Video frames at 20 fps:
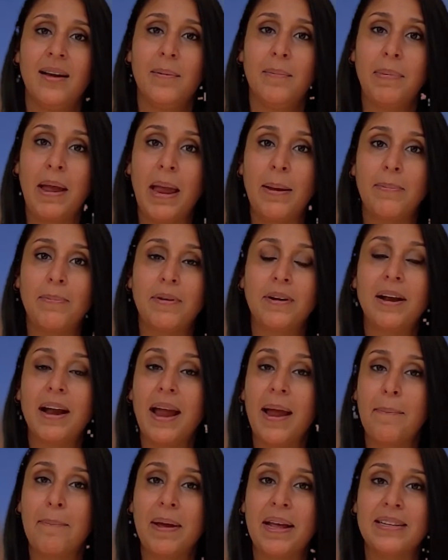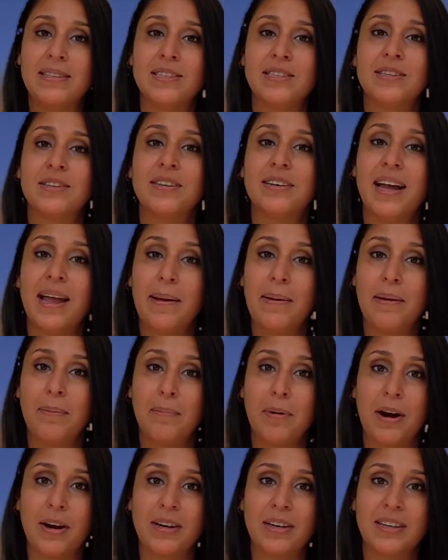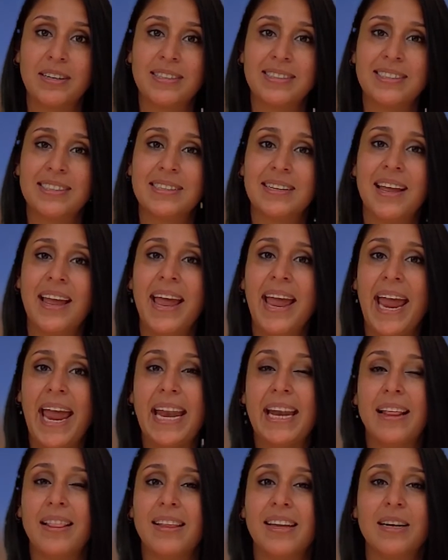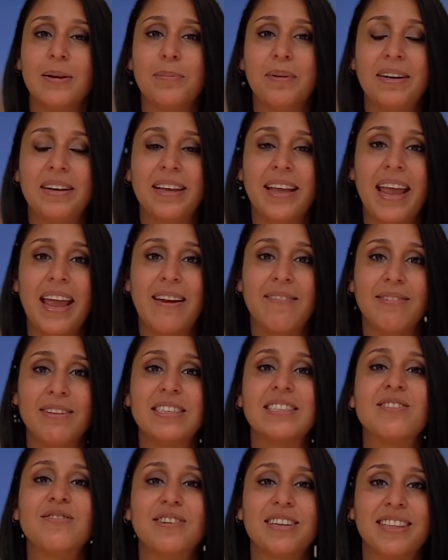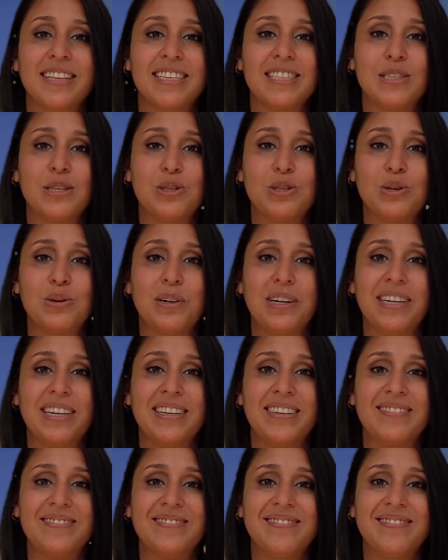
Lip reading: paper and pencil and markers and a little bit of canvas for this tutorial.